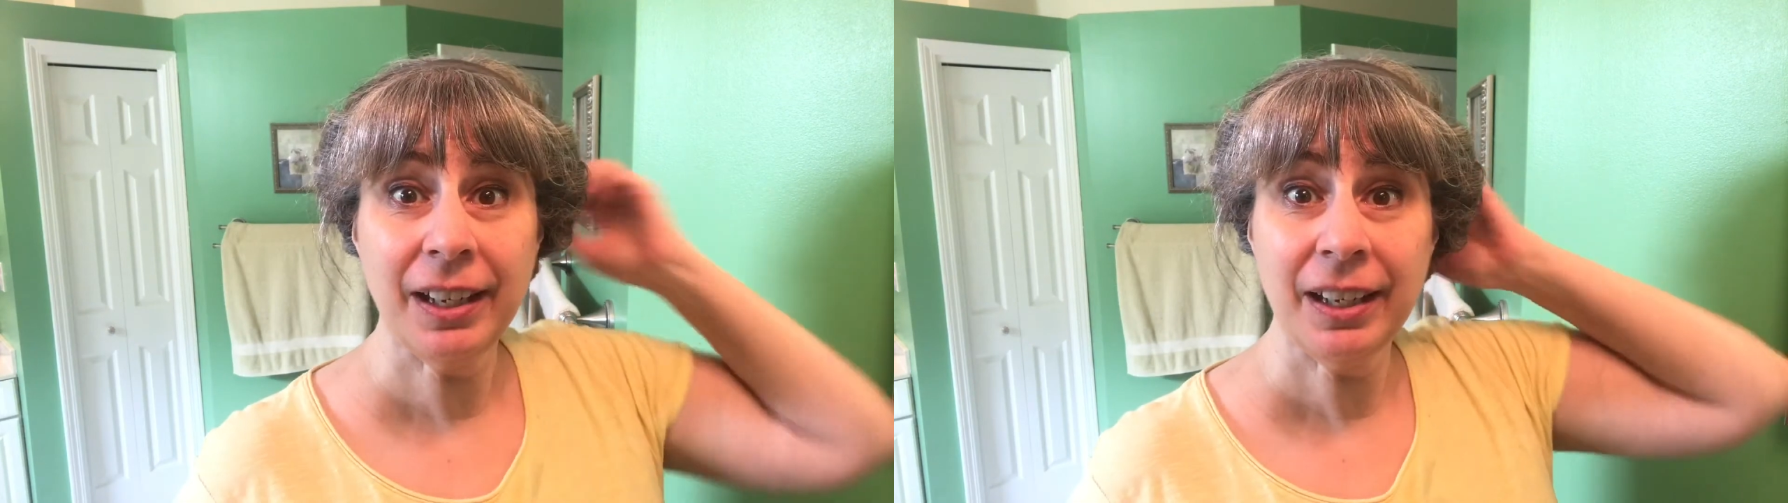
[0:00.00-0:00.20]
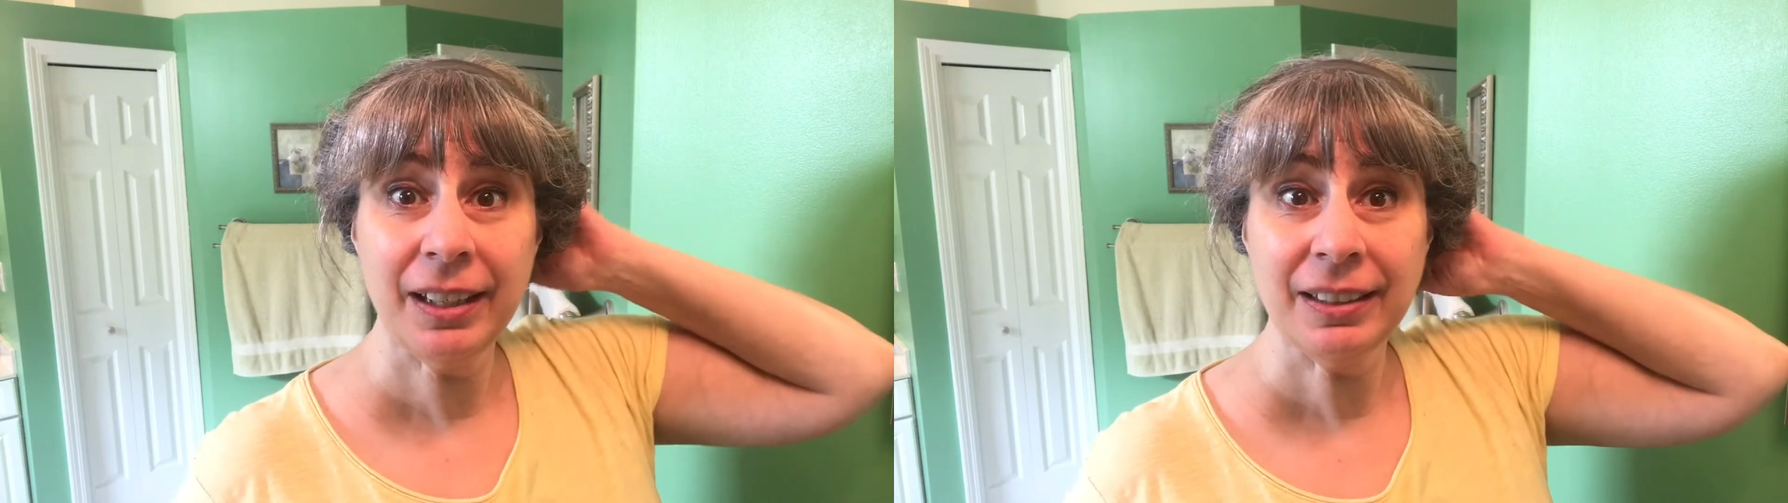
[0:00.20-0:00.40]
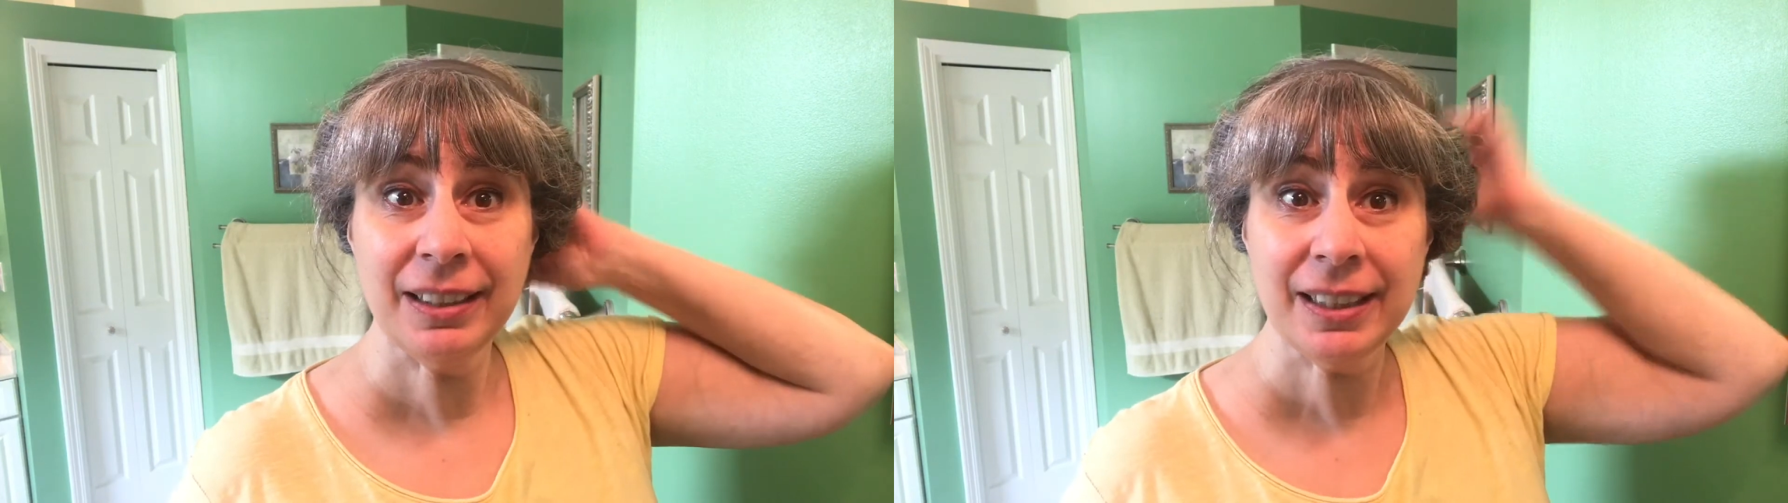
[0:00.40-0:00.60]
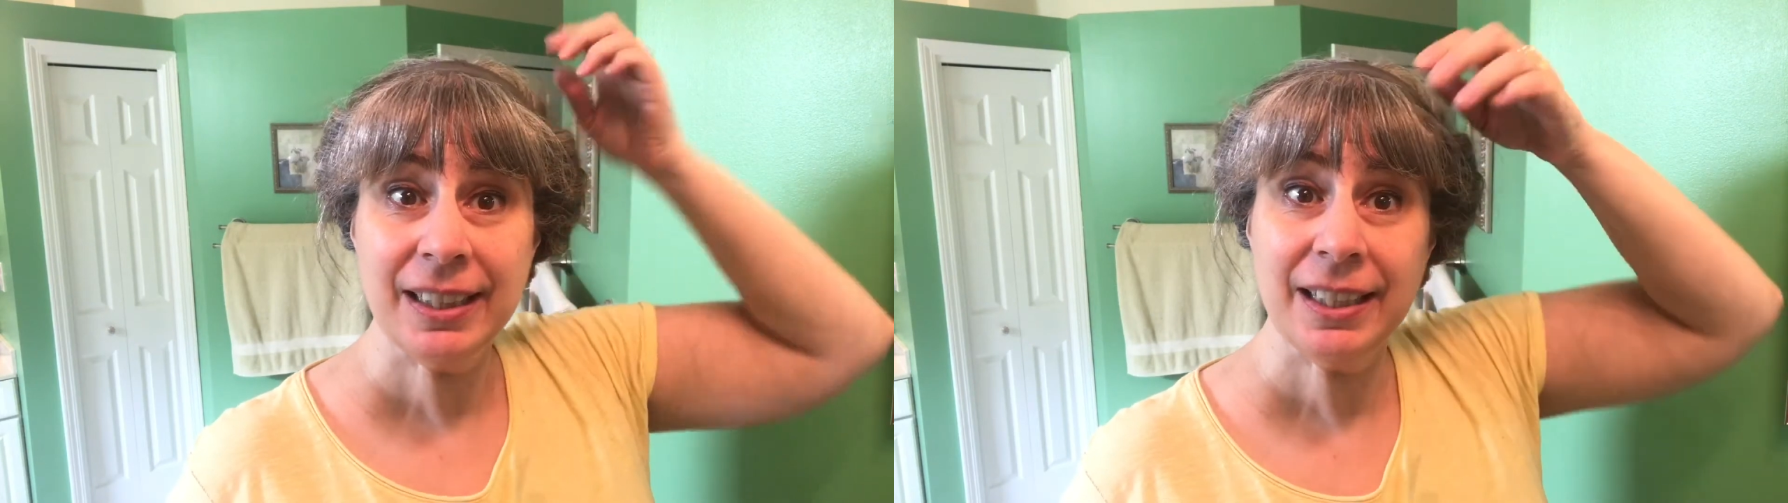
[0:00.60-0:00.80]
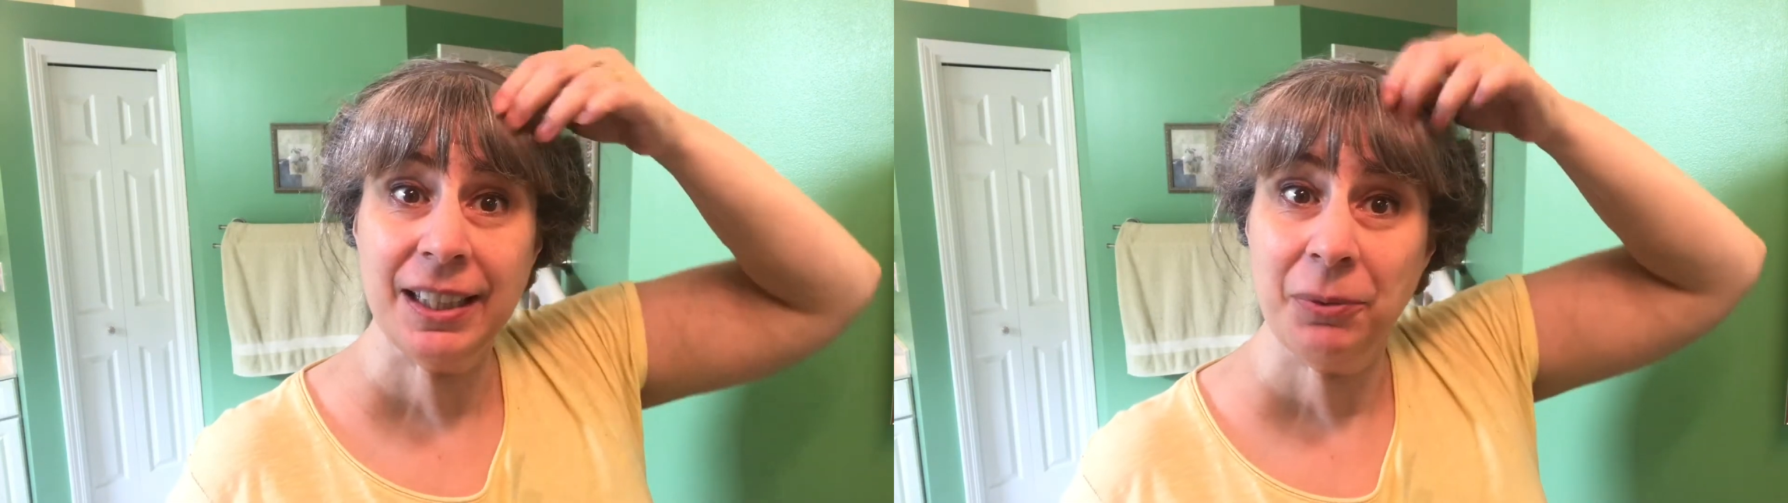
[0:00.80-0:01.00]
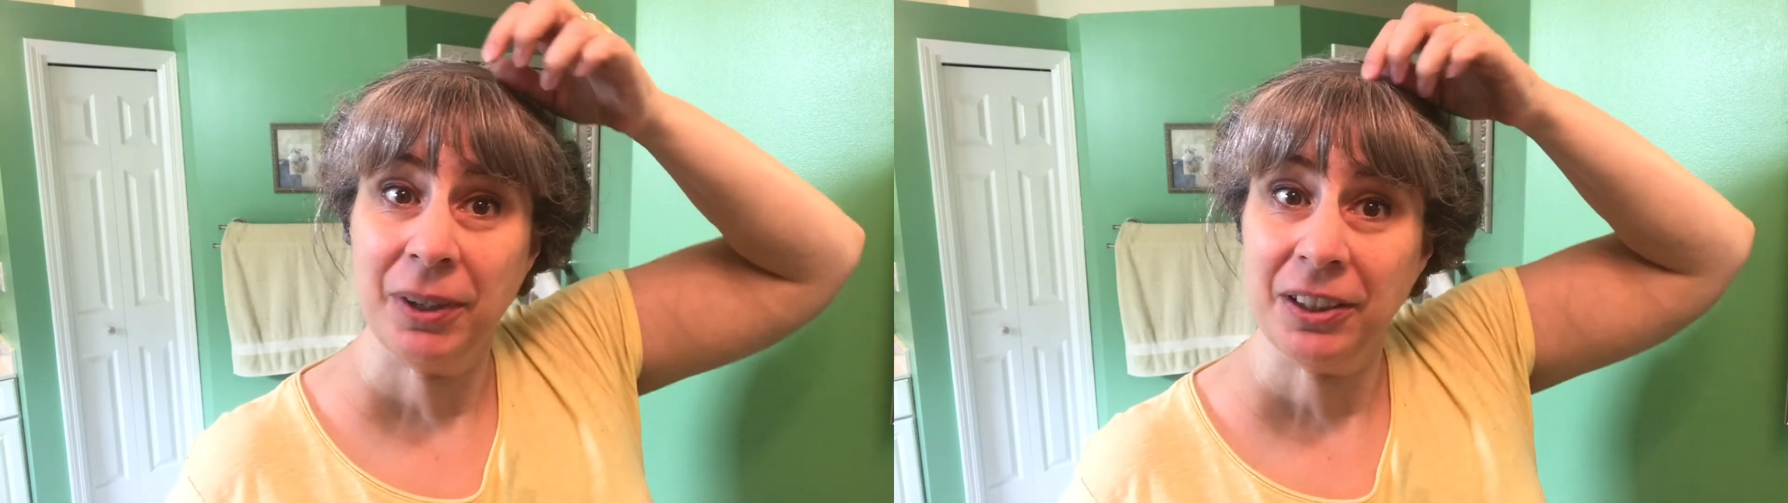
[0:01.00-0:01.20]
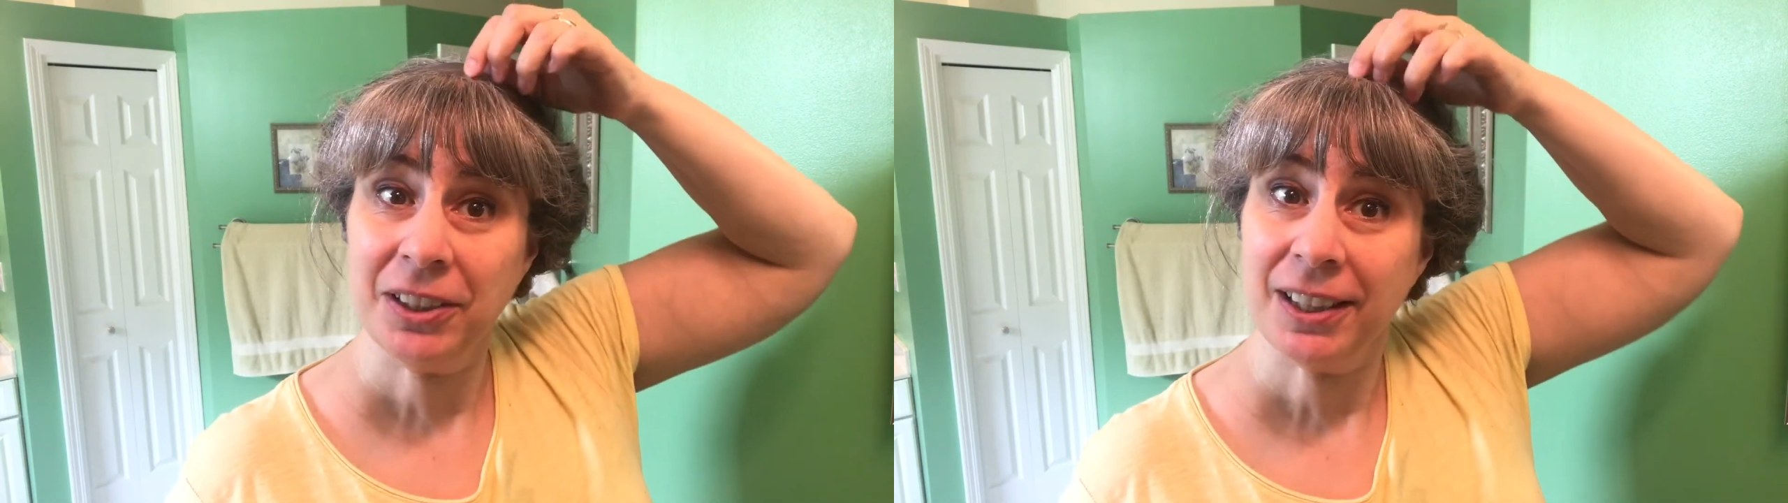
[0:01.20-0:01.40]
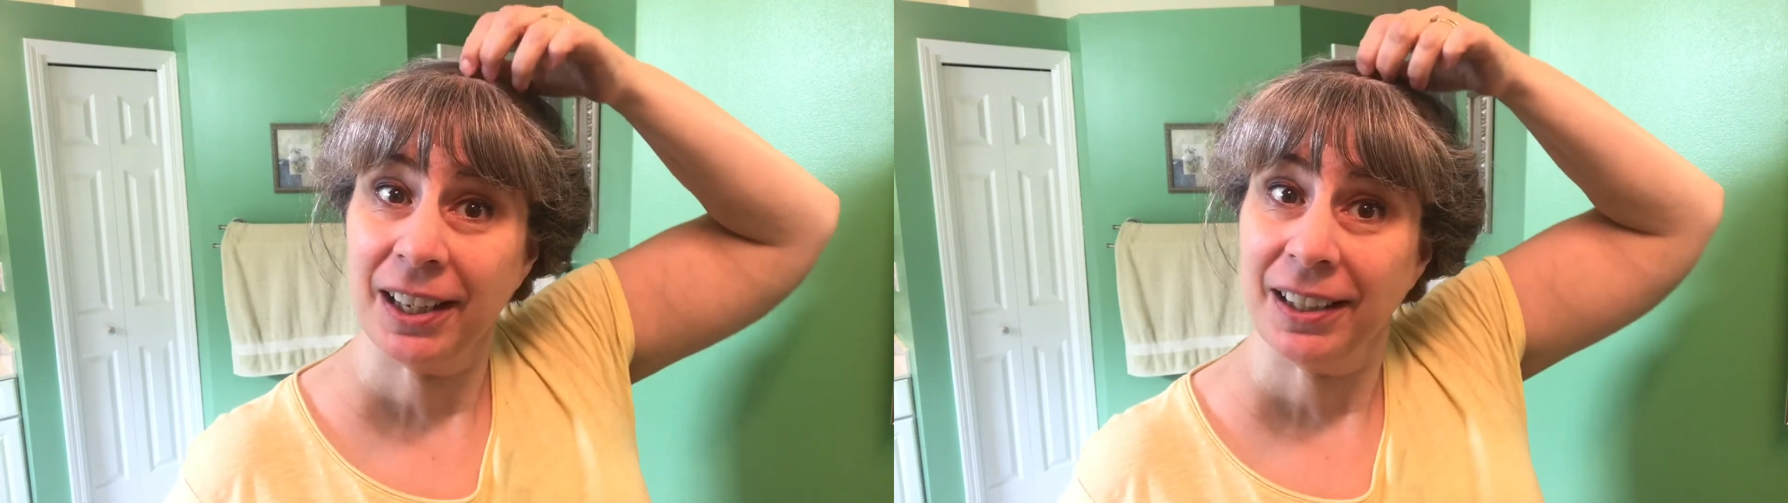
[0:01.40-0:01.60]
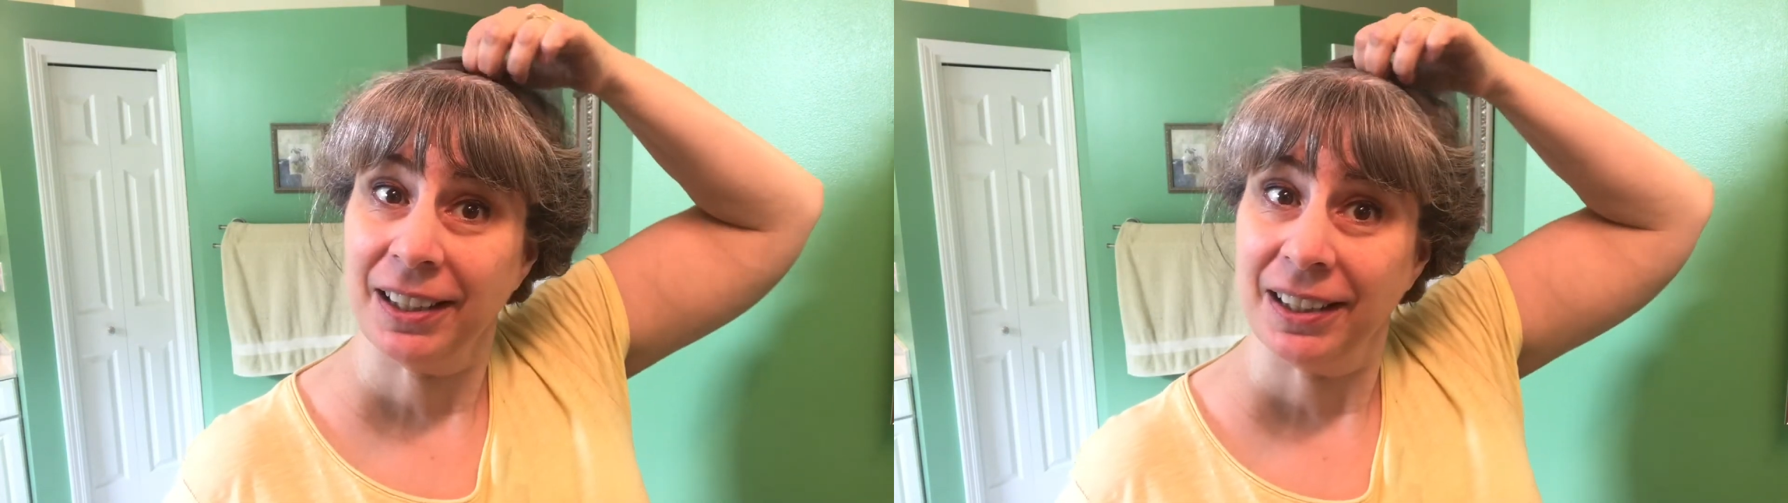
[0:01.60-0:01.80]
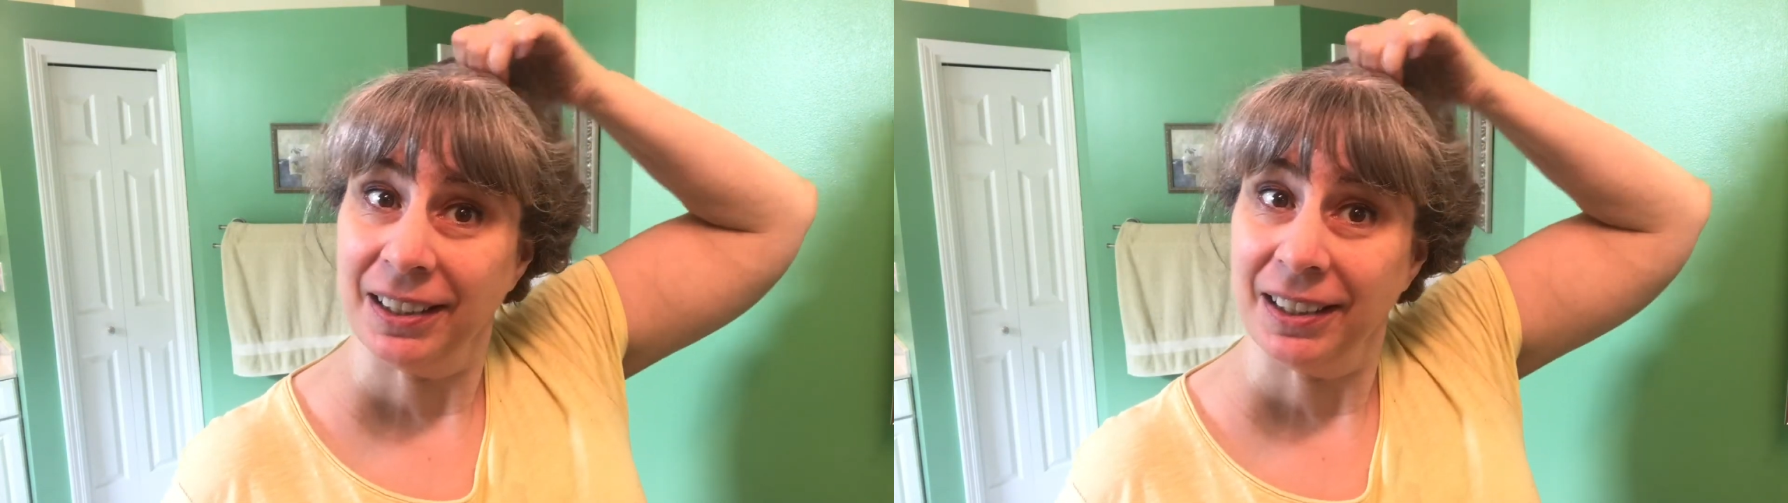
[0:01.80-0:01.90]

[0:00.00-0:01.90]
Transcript: and let's see what it looks like.